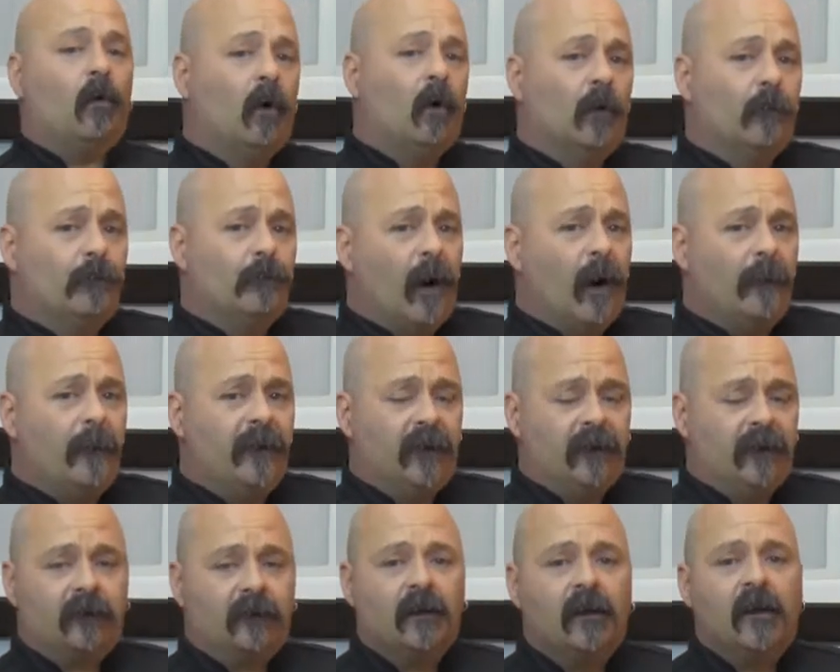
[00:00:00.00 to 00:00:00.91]
or
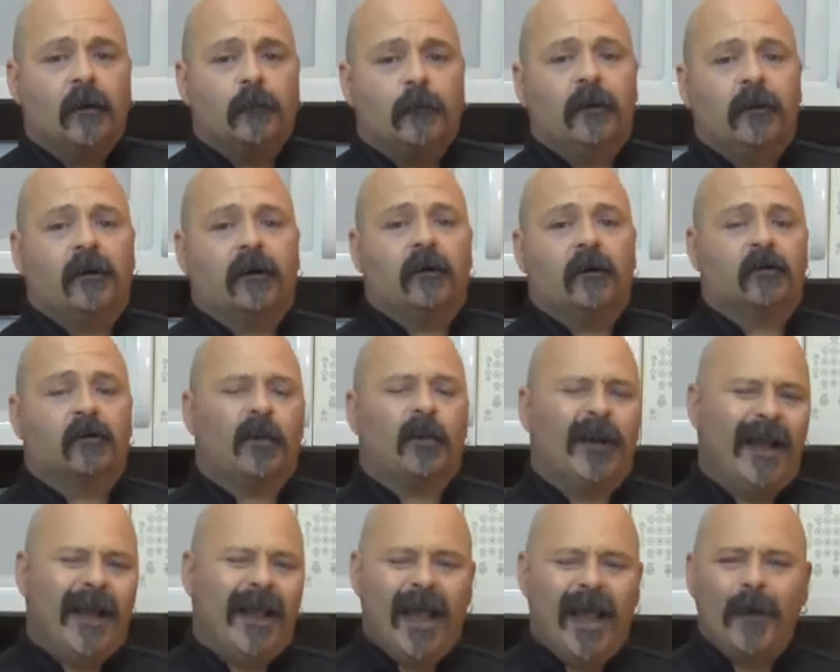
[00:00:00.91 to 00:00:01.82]
bubbies. Because
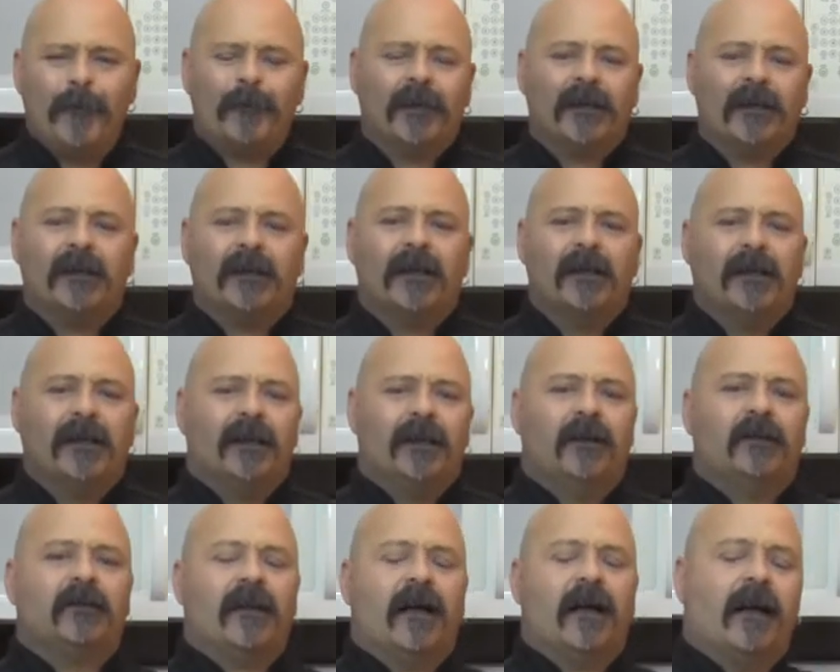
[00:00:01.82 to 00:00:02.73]
what happened
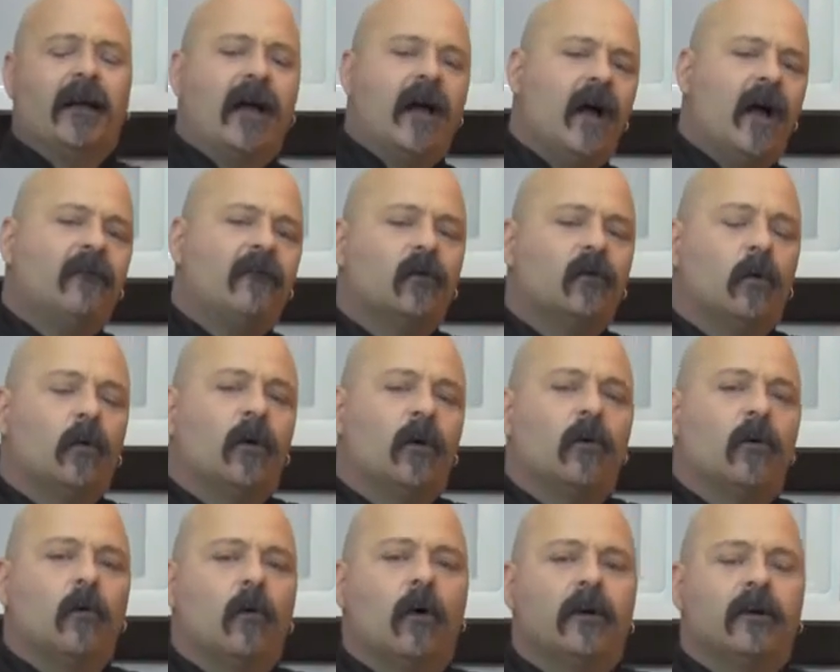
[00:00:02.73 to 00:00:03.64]
is that after
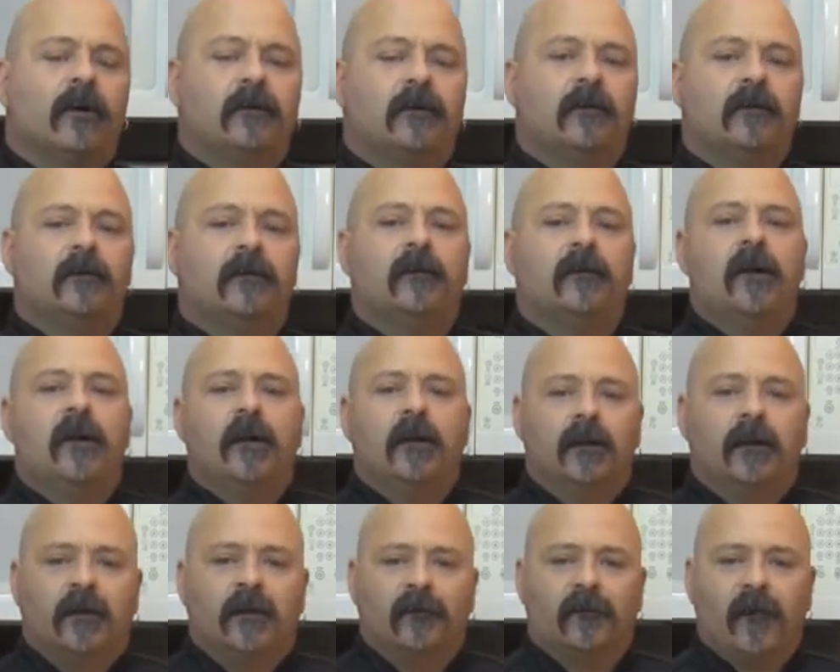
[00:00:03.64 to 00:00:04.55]
World War II,
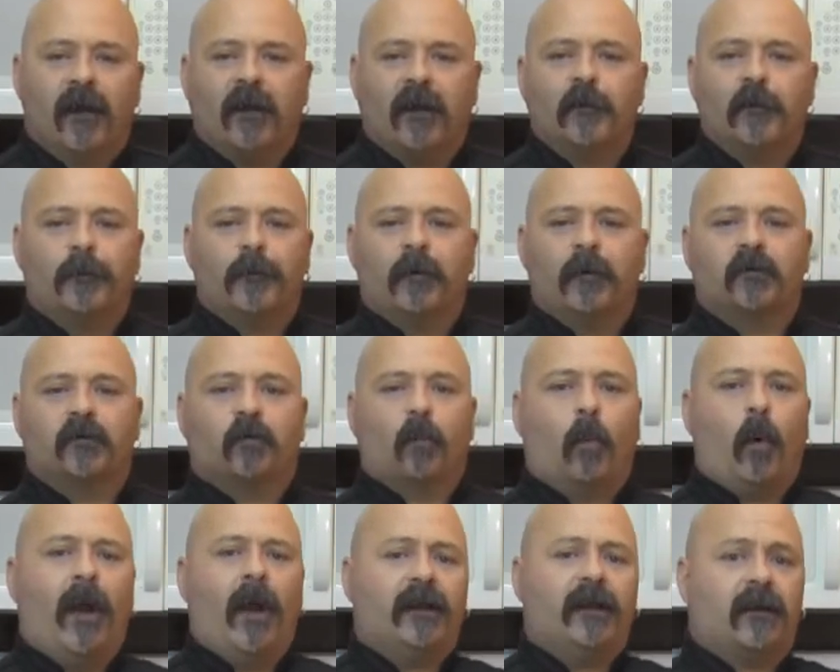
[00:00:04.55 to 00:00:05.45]
developers
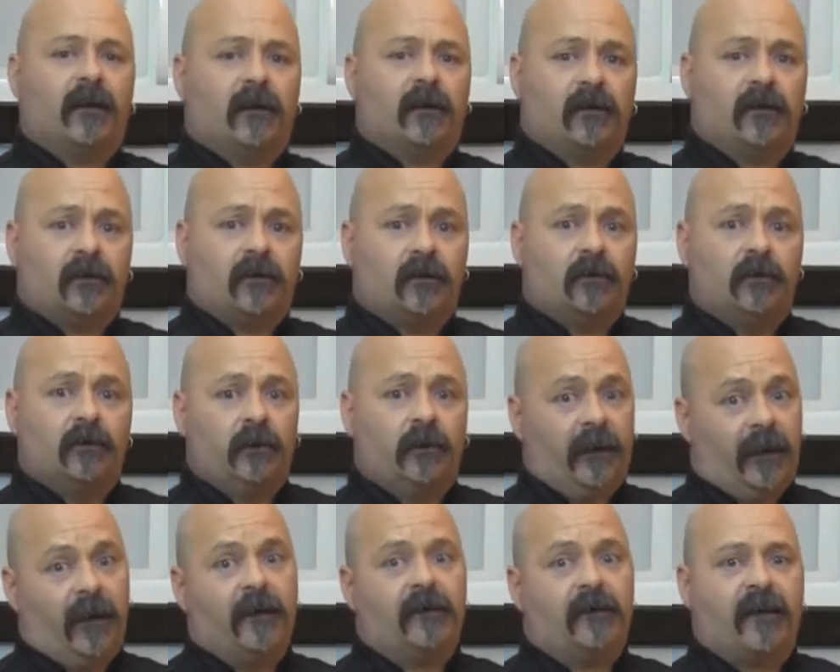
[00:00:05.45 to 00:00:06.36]
went
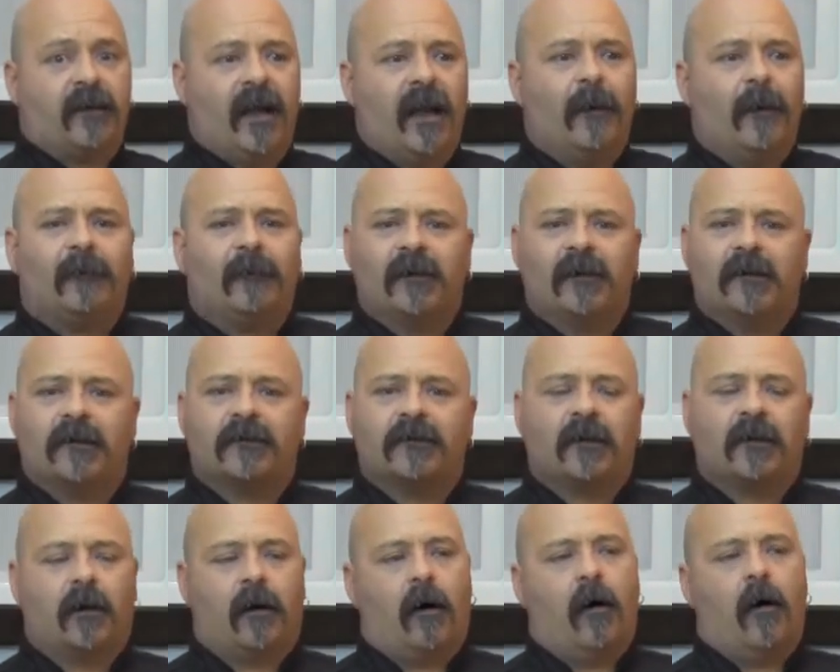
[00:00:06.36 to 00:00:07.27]
to East Hampton and
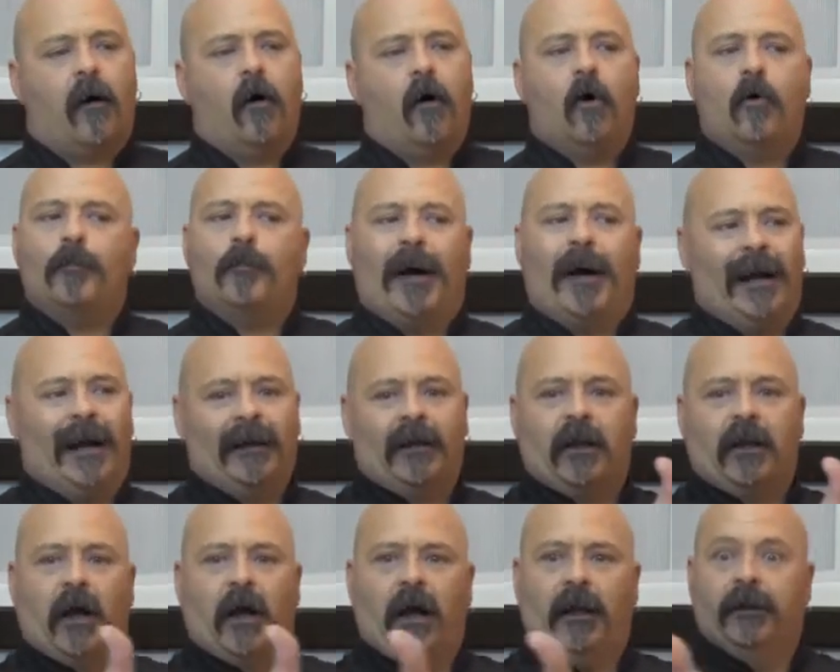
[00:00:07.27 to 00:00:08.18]
said, oh my
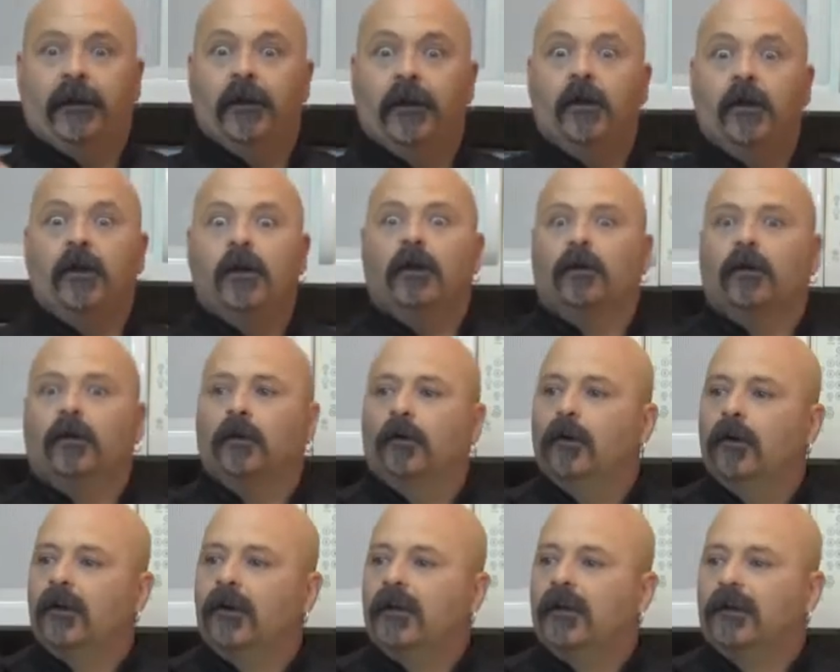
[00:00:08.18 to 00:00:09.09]
God,
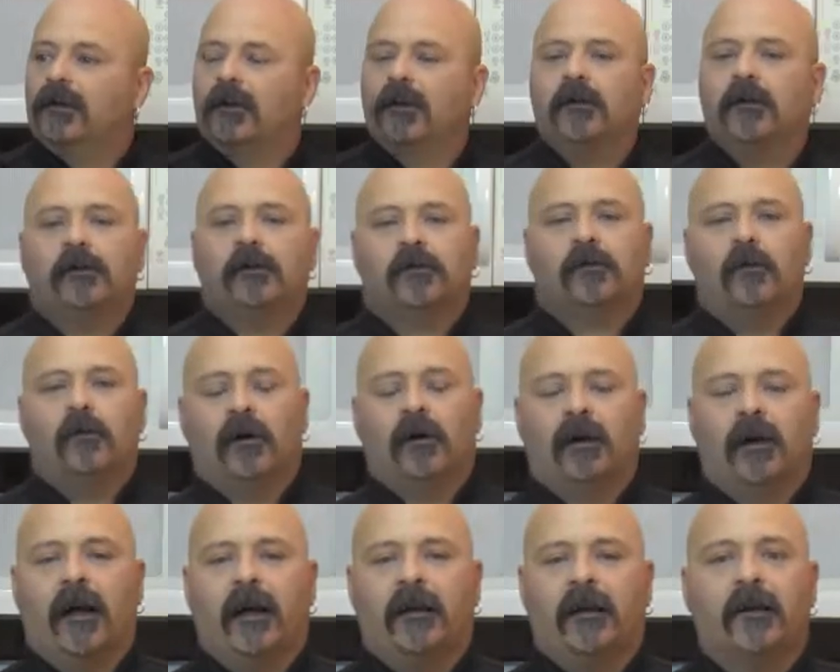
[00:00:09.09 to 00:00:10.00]
look at this
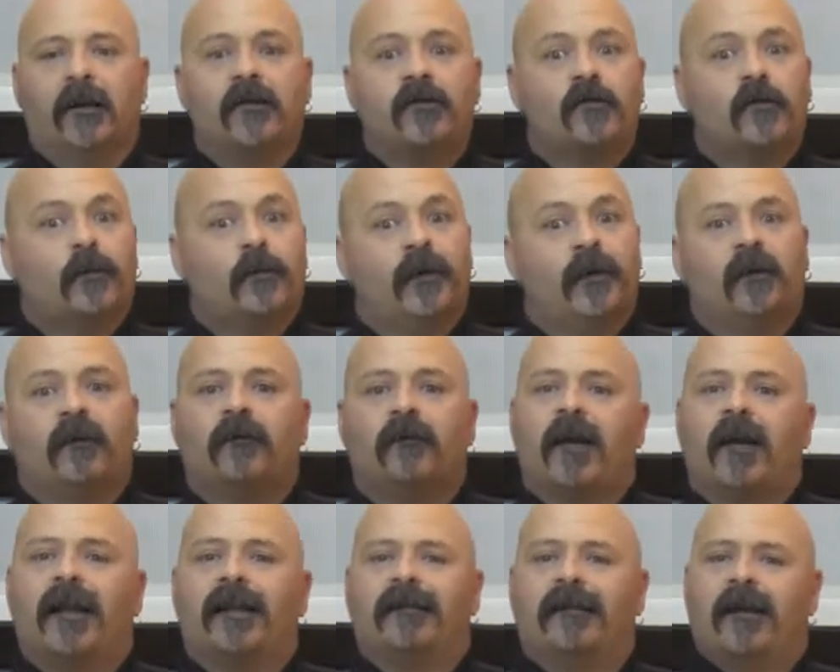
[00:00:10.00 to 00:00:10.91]
shoreline. This would be
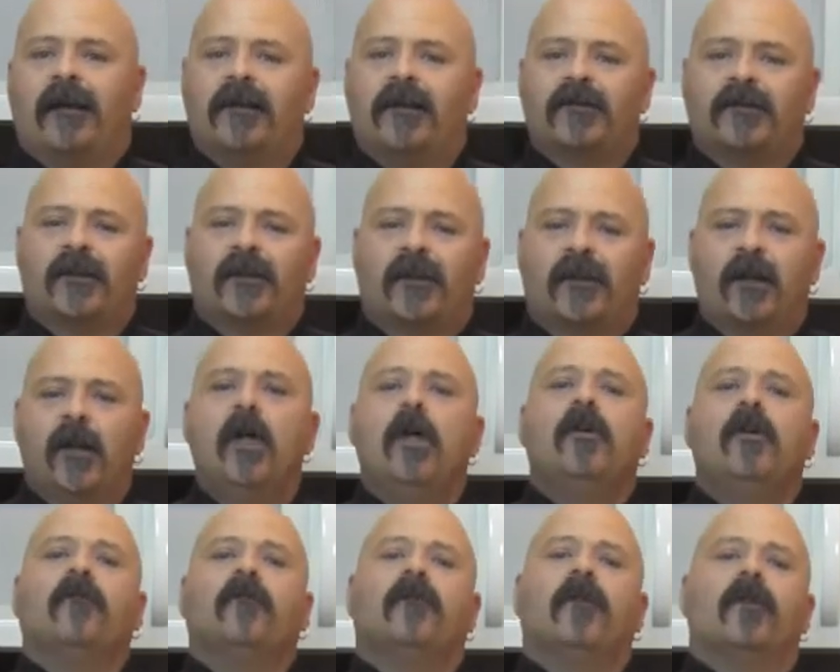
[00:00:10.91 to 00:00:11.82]
fantastic
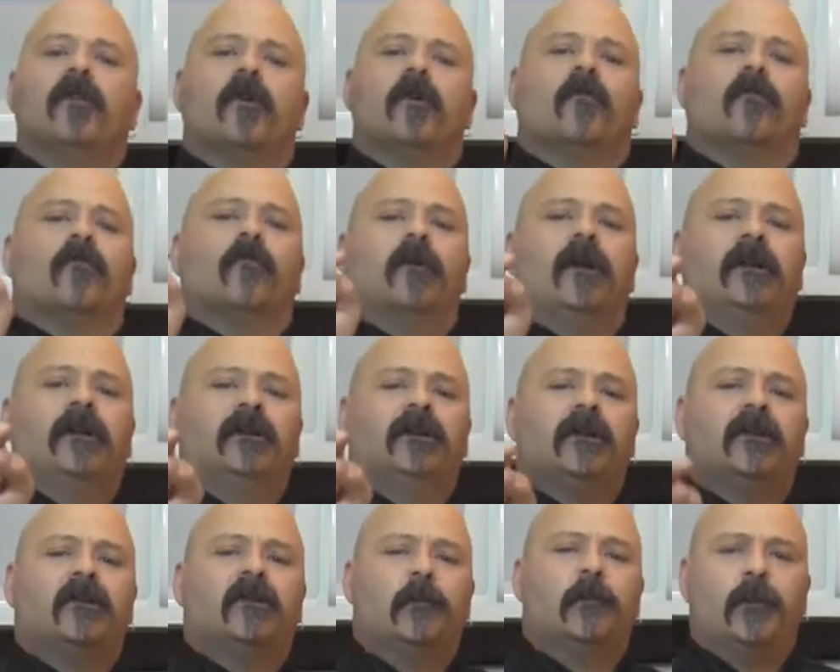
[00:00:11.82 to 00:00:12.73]
for the
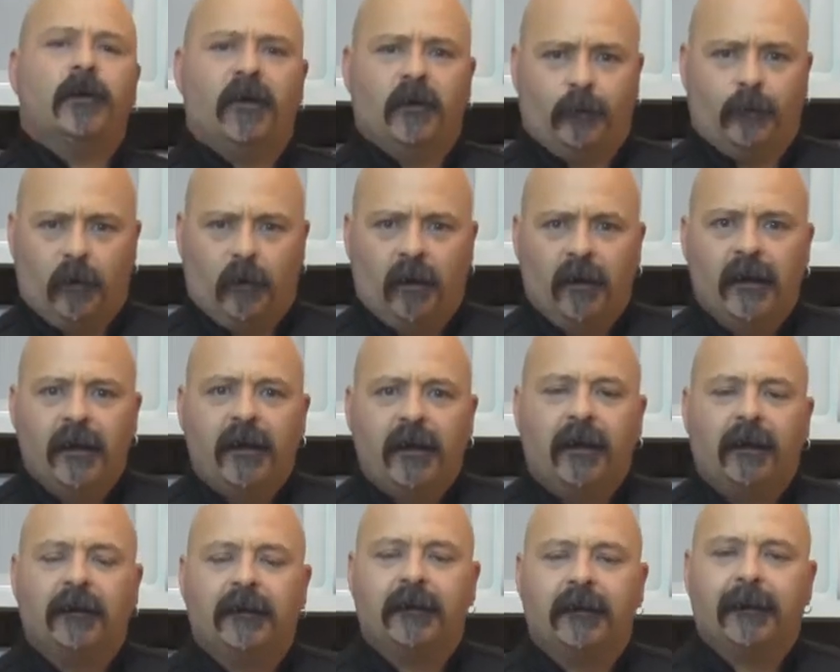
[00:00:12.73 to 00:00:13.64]
richest people
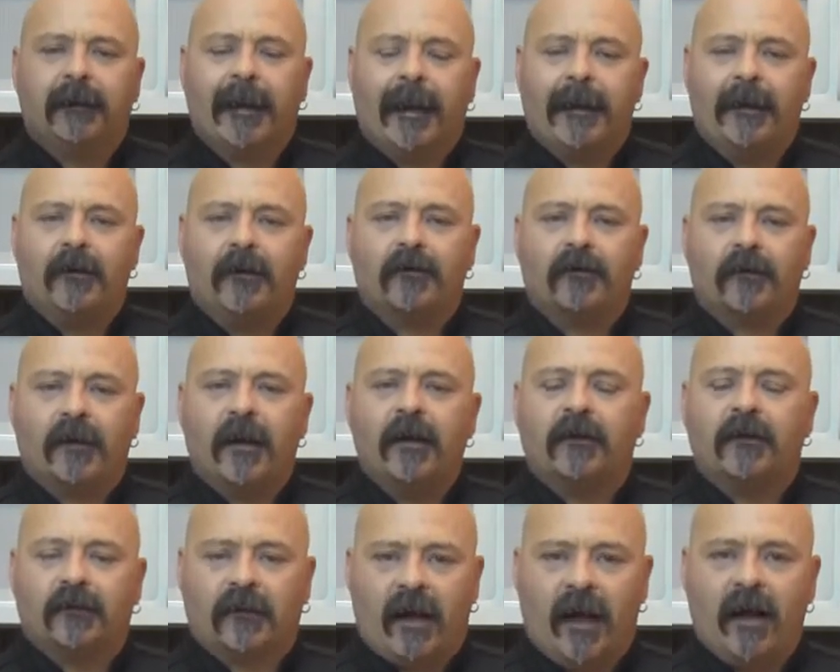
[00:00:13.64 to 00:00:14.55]
in the United
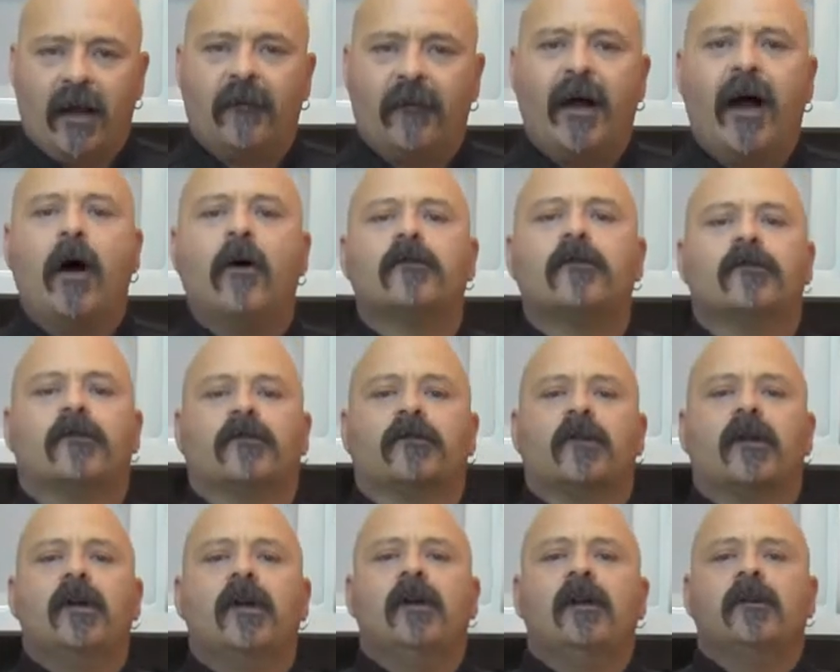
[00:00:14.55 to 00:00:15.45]
States to have
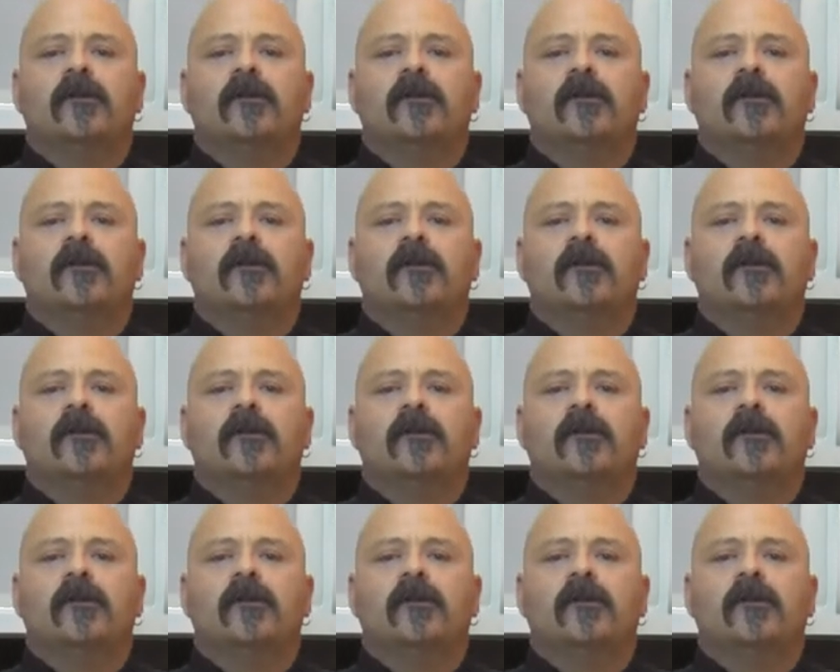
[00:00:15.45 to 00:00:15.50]
houses.